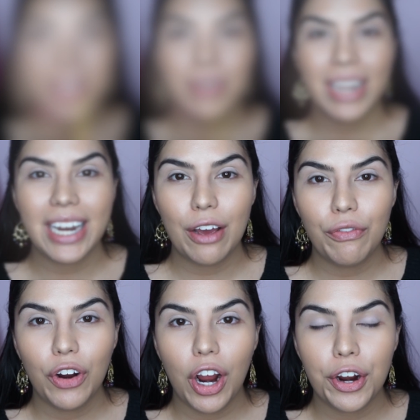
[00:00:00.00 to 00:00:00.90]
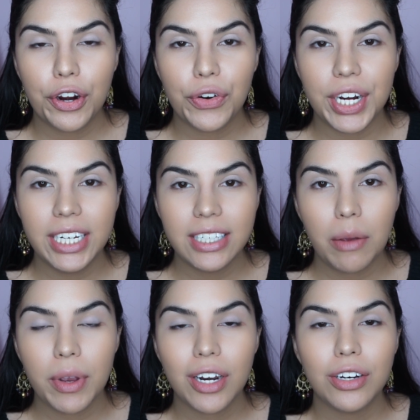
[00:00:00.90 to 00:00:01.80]
Alright, now for our crease,
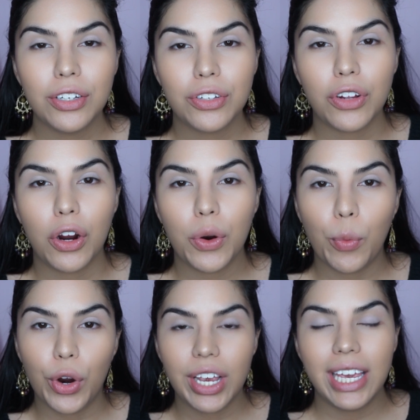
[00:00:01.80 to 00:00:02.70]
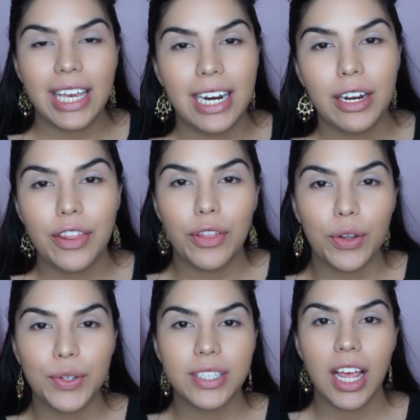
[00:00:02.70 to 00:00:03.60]
I'm going to start working in
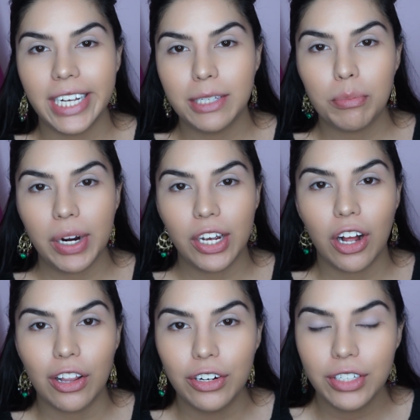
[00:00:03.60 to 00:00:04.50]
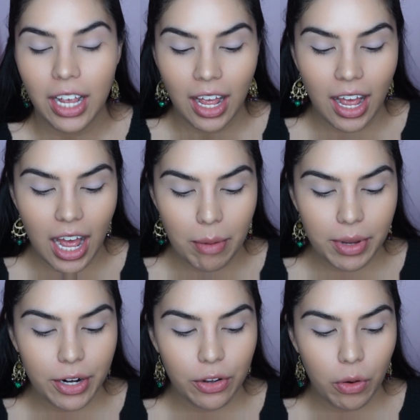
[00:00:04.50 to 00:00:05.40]
those nice bright colors. I'm
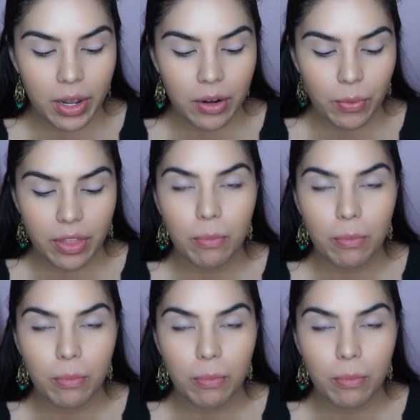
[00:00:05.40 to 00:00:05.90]
going to go in with